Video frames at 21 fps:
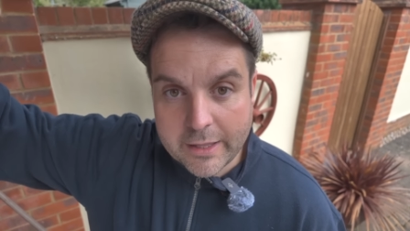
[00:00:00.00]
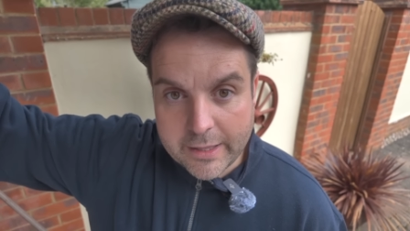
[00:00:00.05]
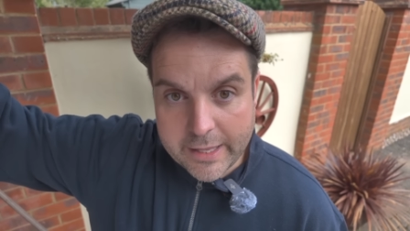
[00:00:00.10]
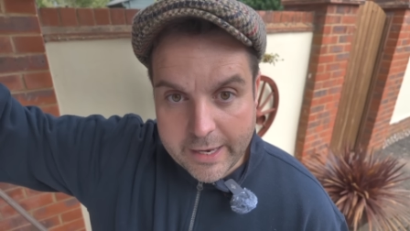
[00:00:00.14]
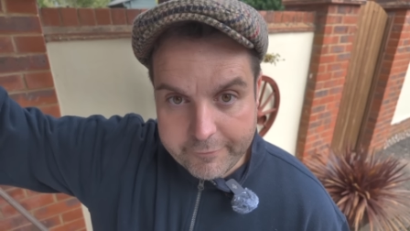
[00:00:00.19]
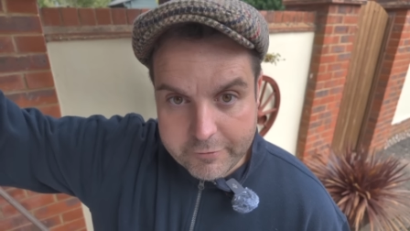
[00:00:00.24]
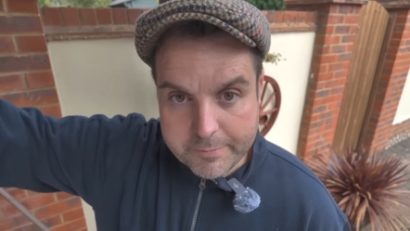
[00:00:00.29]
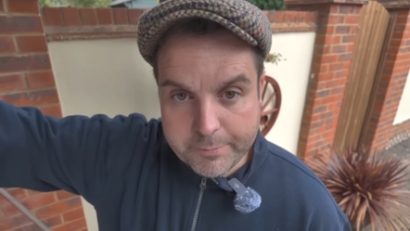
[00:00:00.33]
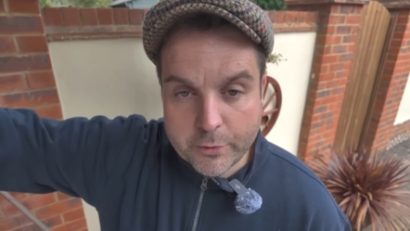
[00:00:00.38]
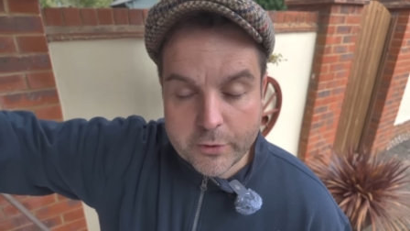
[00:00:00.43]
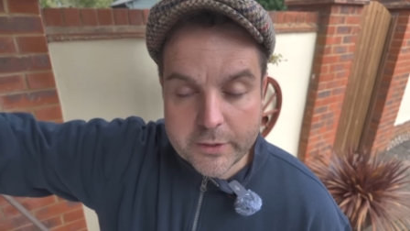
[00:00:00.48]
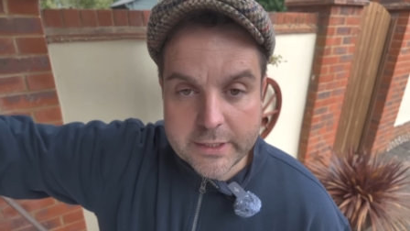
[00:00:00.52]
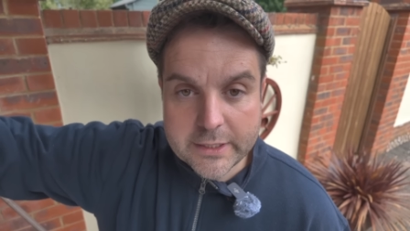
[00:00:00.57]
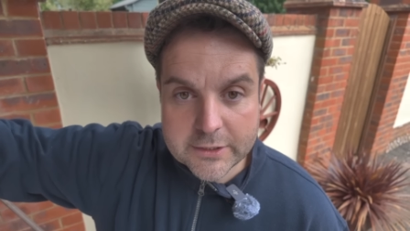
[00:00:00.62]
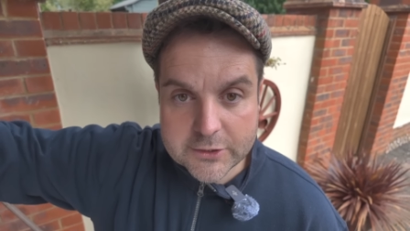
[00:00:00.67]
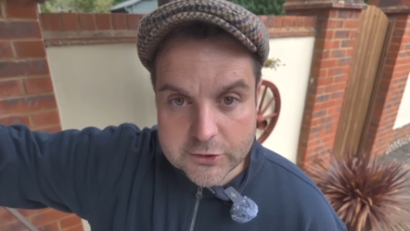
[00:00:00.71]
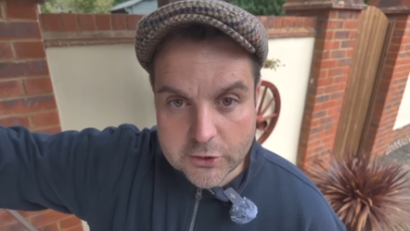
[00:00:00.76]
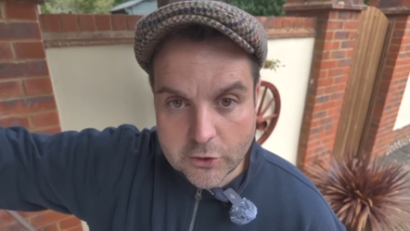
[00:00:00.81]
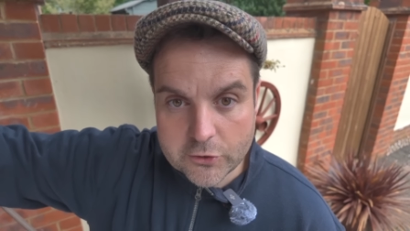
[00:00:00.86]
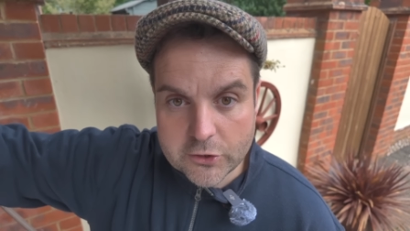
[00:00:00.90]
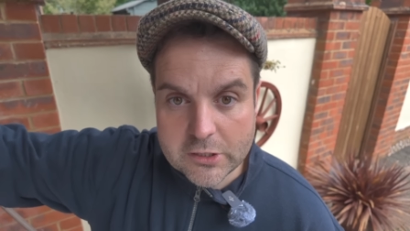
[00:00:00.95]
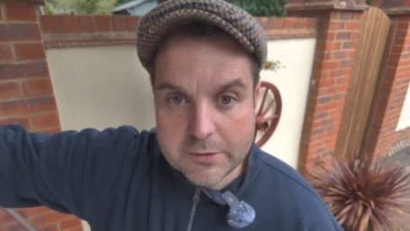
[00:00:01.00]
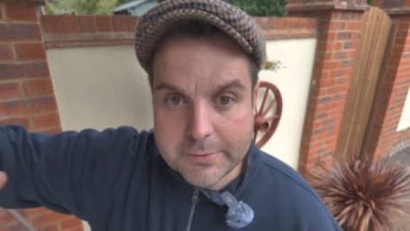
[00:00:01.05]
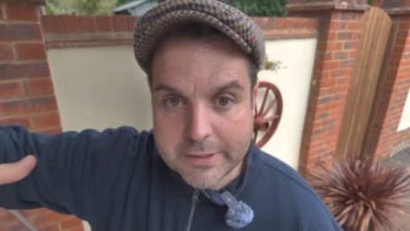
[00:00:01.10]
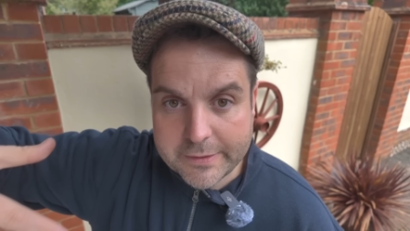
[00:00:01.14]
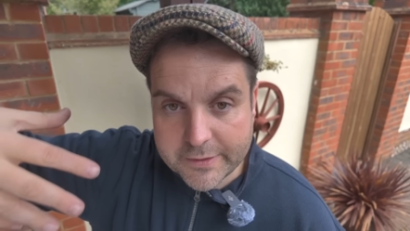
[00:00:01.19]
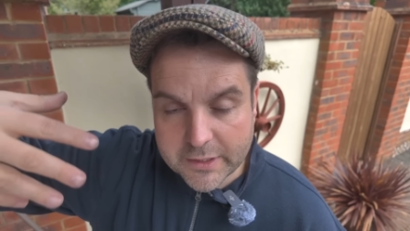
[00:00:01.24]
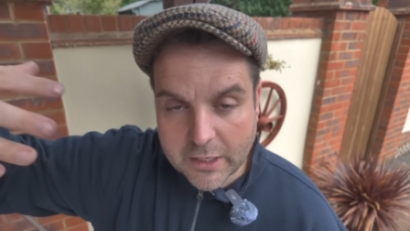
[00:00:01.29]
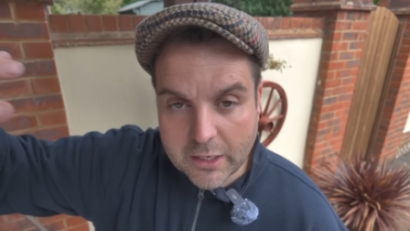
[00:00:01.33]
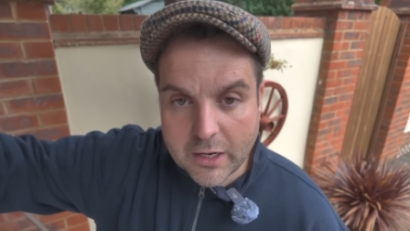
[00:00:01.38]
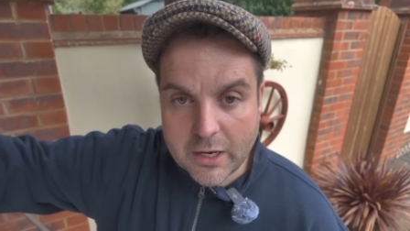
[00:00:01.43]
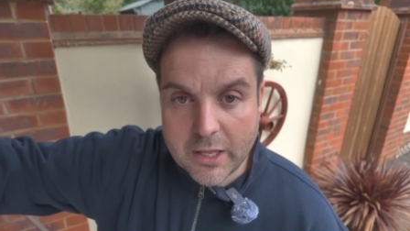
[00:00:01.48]
everybody at Tottenham
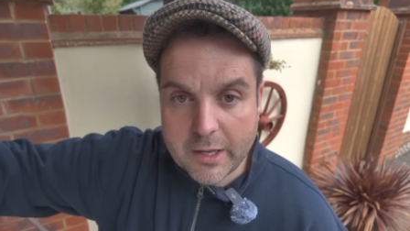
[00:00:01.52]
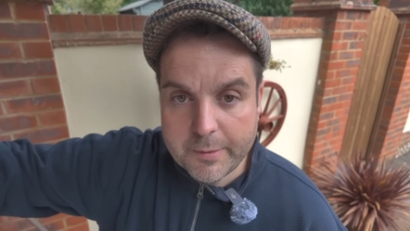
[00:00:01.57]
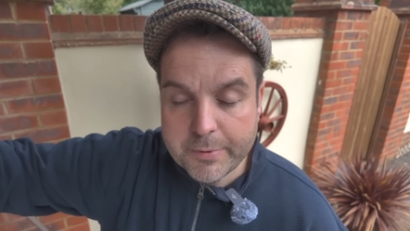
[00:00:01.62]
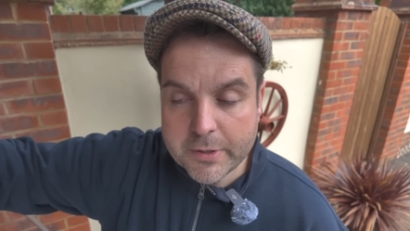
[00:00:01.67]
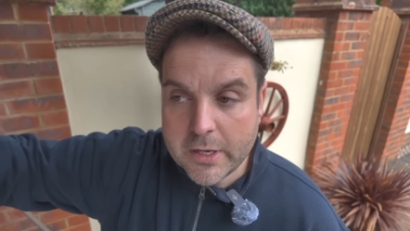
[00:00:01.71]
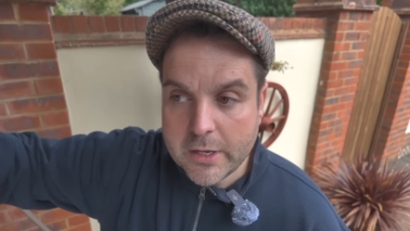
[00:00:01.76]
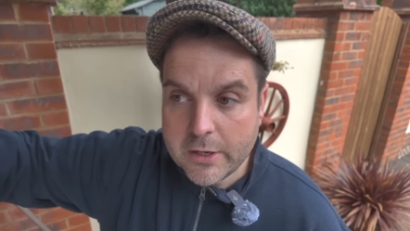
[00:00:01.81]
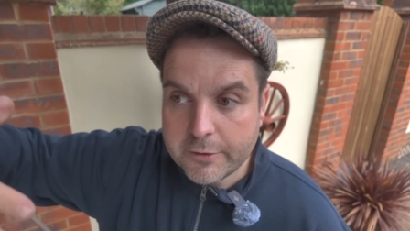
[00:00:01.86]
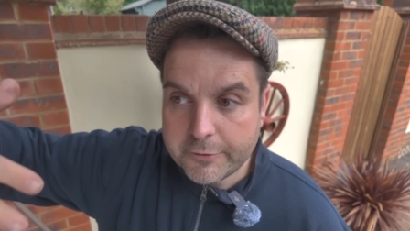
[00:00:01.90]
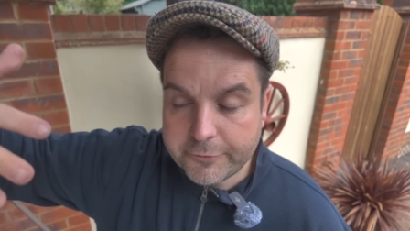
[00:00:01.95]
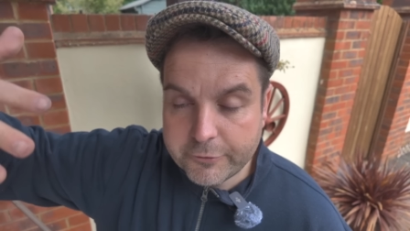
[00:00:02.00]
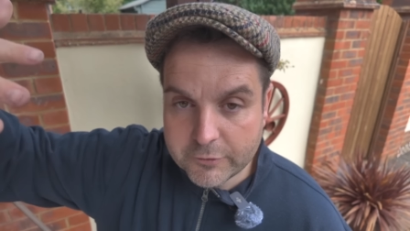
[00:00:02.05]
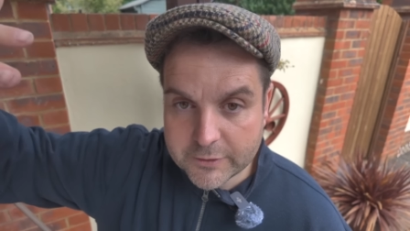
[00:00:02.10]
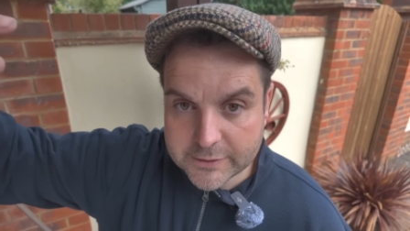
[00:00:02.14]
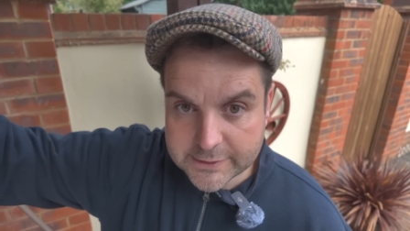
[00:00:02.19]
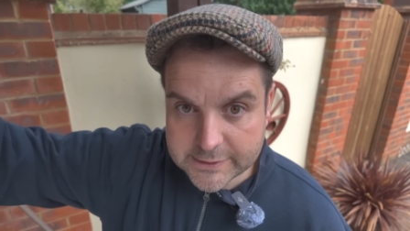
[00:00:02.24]
and the club for a